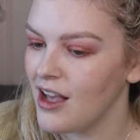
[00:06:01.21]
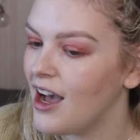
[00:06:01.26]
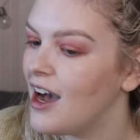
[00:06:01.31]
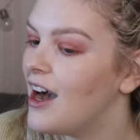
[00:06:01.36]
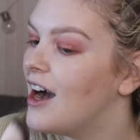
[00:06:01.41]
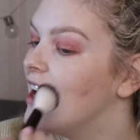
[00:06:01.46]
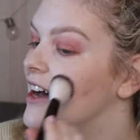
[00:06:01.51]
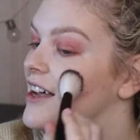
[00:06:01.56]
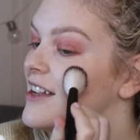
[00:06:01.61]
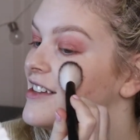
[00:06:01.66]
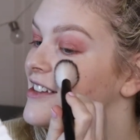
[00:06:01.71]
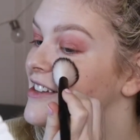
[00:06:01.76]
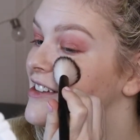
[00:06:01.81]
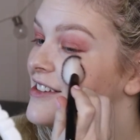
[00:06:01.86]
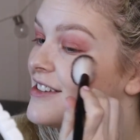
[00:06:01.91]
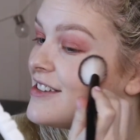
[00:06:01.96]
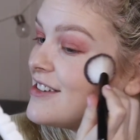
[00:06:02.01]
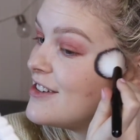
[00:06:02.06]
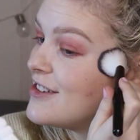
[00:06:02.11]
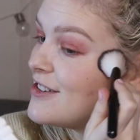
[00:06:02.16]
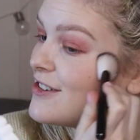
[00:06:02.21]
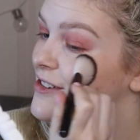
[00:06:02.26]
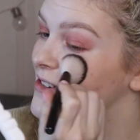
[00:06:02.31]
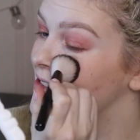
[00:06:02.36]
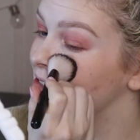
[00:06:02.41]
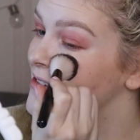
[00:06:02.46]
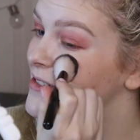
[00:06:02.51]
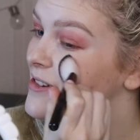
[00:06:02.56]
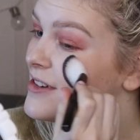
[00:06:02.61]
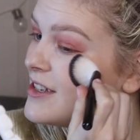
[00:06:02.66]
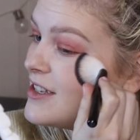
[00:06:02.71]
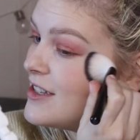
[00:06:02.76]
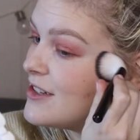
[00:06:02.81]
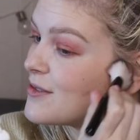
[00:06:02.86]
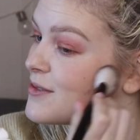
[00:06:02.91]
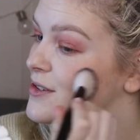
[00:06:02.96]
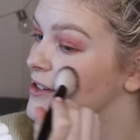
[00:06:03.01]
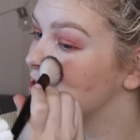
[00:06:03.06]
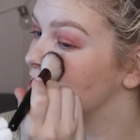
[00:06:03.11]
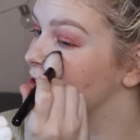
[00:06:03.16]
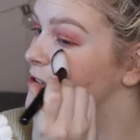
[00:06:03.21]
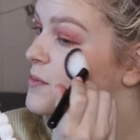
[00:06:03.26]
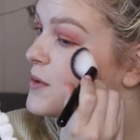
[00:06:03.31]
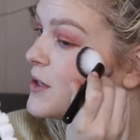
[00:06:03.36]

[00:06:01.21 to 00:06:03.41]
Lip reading: and is one of those